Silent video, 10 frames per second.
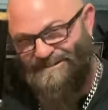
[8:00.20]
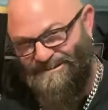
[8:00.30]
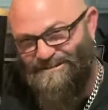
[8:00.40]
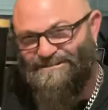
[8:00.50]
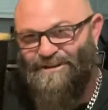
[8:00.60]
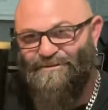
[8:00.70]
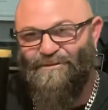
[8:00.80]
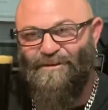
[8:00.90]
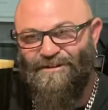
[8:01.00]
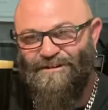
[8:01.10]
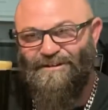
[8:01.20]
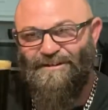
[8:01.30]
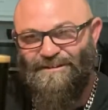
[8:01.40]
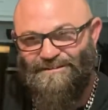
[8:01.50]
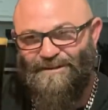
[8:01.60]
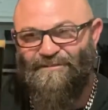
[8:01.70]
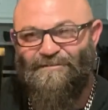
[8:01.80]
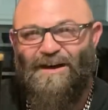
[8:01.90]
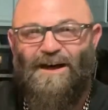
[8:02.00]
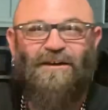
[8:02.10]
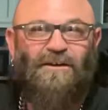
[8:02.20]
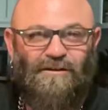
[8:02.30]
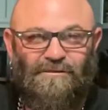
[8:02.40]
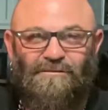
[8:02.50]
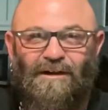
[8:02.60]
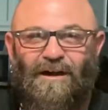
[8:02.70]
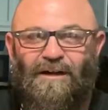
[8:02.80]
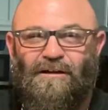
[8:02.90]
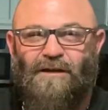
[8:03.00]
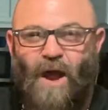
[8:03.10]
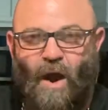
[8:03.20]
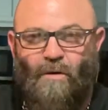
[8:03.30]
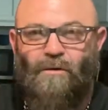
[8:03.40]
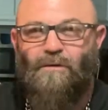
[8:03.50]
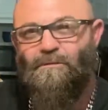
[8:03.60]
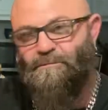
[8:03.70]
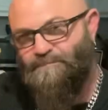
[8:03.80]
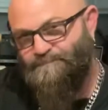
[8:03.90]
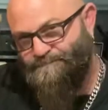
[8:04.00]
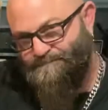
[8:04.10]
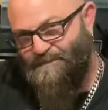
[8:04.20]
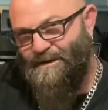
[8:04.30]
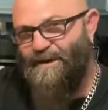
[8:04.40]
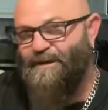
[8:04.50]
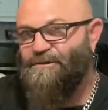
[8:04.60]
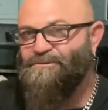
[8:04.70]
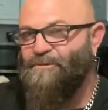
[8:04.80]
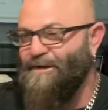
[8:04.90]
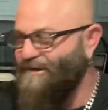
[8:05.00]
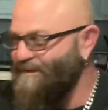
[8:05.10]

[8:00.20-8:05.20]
Here's to everyone. Shopify, Oorah, Her anchors away.